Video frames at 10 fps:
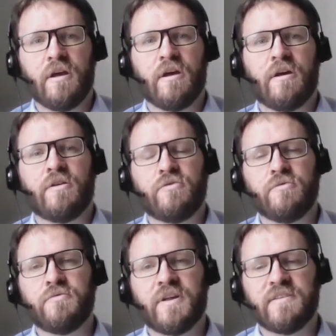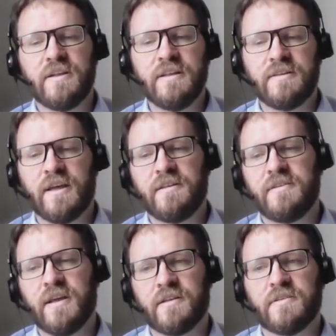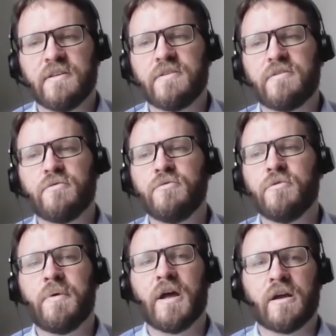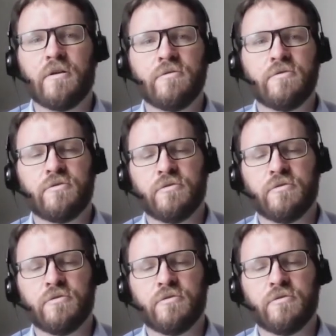to facilitate the access to a bank loan.